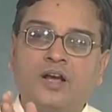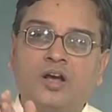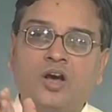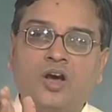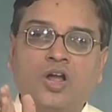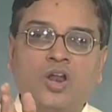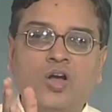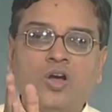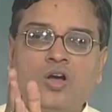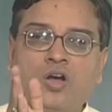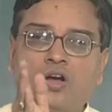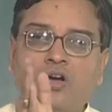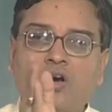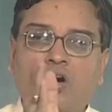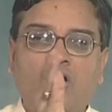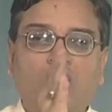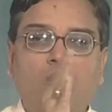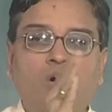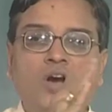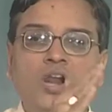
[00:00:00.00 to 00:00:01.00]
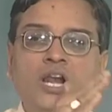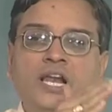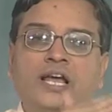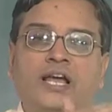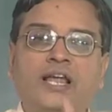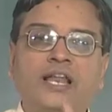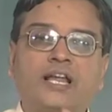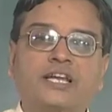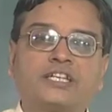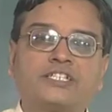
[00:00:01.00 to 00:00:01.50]
along all
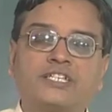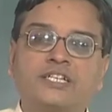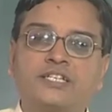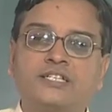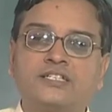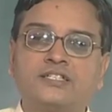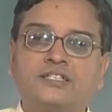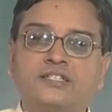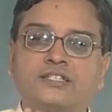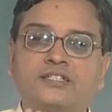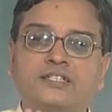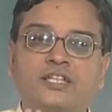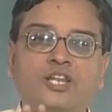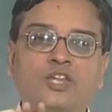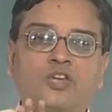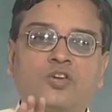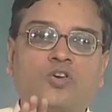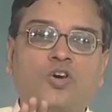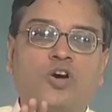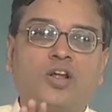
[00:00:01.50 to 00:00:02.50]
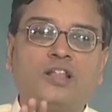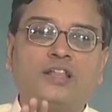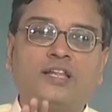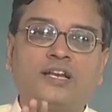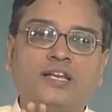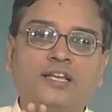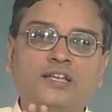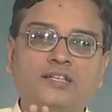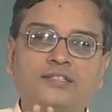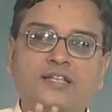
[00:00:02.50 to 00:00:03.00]
directions, then you call
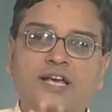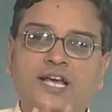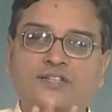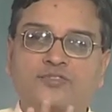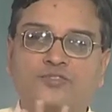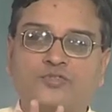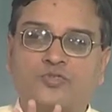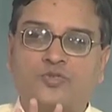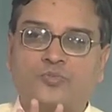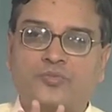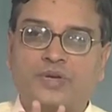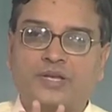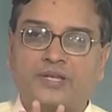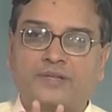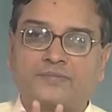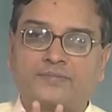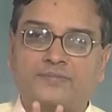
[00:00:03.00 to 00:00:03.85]
that as isotropic.